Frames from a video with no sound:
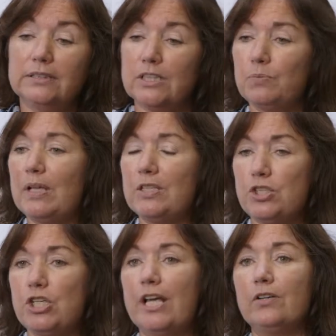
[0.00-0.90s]
as well as
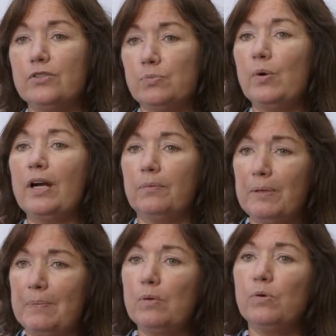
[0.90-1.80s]
channels where
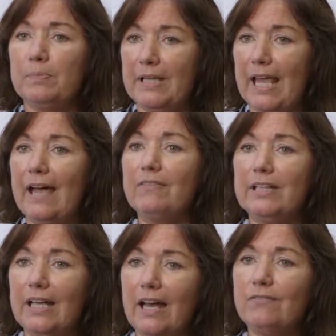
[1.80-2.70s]
people would be
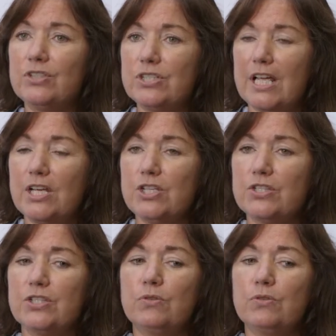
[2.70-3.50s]
having conversations